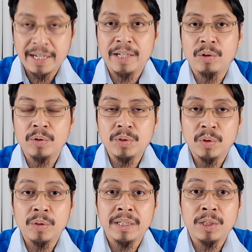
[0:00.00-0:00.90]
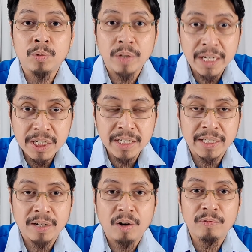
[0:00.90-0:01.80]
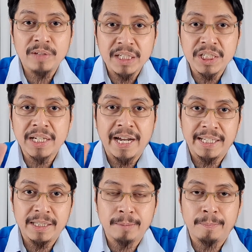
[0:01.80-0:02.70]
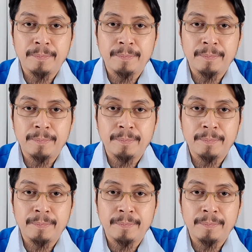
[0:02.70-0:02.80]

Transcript: and also the duration of each item.